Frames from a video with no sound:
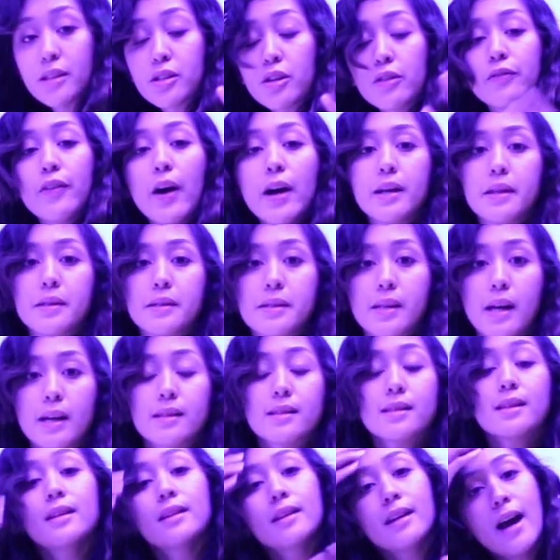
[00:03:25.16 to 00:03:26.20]
And that's our fighting
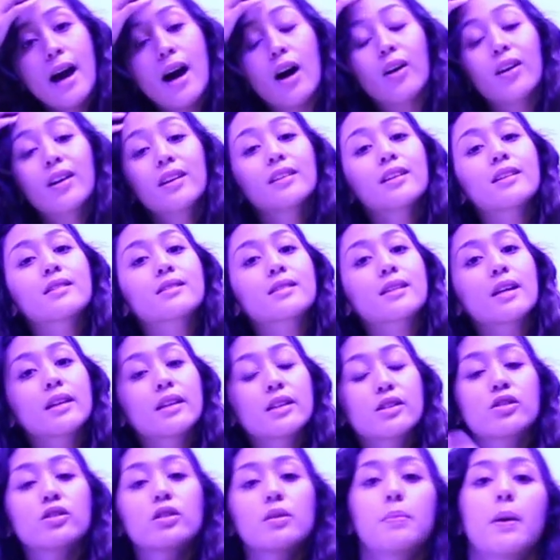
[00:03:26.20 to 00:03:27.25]
stance. Now, let's
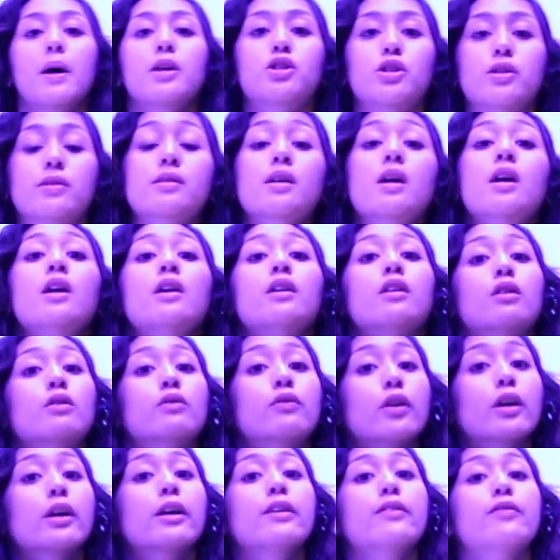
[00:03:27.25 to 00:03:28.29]
get into the punches.
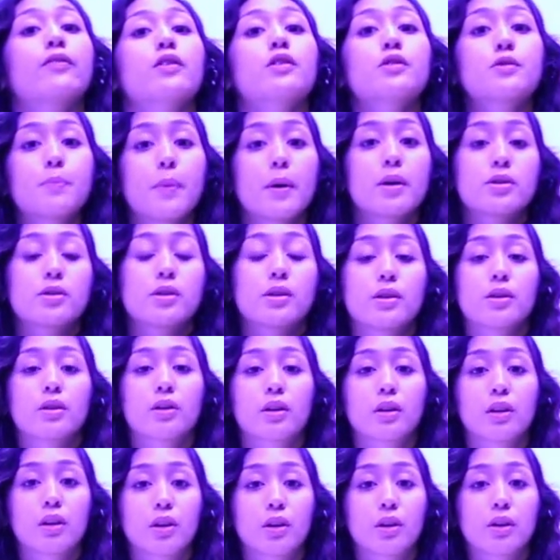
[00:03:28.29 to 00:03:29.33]
Your very first punch that
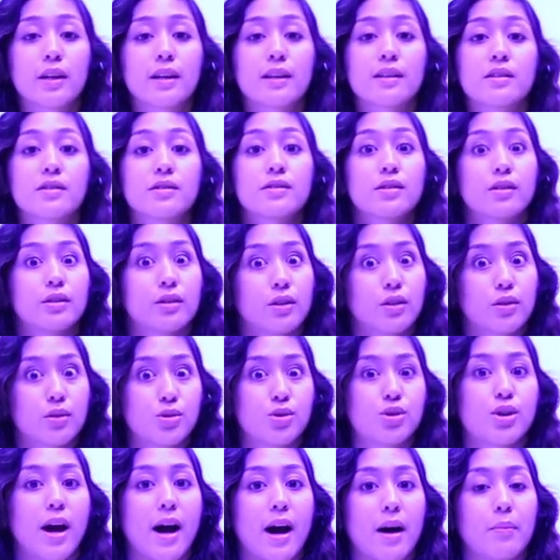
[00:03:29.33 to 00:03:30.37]
you're gonna learn is
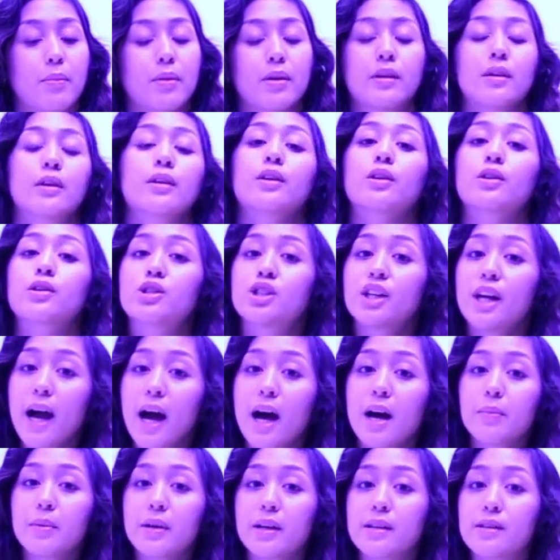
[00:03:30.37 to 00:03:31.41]
your jab. Your
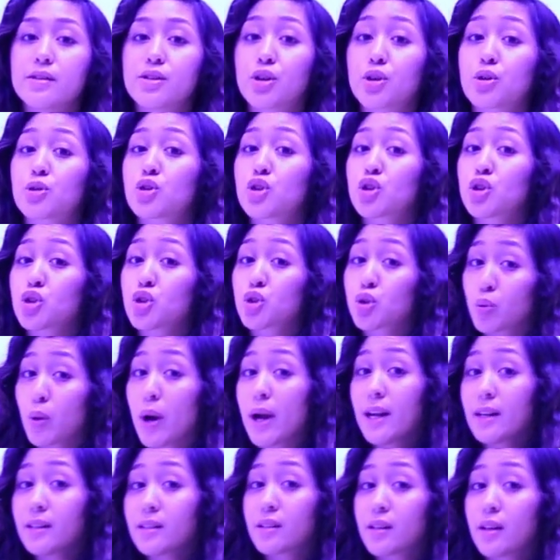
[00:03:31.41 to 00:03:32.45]
jab is your
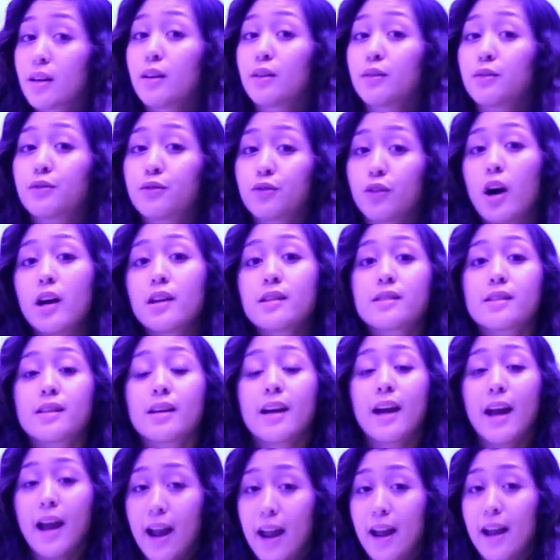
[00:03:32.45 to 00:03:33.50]
straight
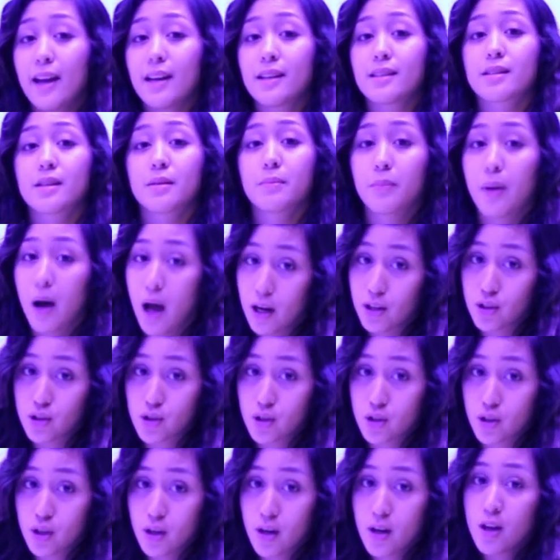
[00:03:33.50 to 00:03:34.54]
front hand
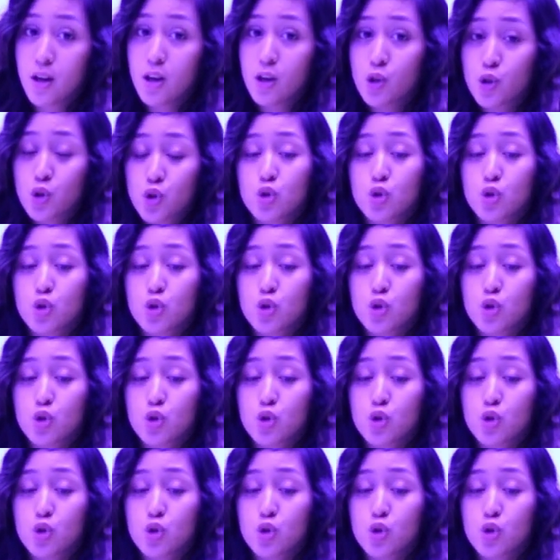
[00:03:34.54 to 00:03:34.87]
punch.